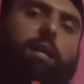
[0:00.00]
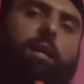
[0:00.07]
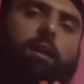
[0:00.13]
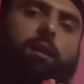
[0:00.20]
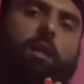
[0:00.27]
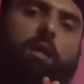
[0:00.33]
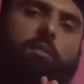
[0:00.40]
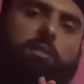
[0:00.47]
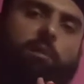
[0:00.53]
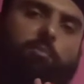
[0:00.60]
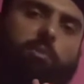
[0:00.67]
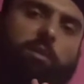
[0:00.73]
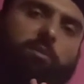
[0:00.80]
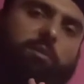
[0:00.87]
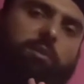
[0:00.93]
loss of
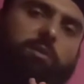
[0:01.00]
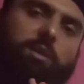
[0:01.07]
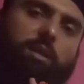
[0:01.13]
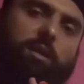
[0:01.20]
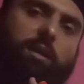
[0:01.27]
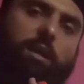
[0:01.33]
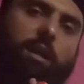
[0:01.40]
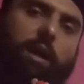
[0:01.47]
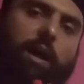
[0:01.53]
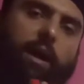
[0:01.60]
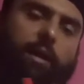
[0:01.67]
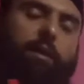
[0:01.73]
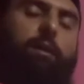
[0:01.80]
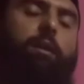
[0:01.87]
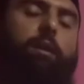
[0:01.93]
sensation
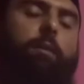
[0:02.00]
occur?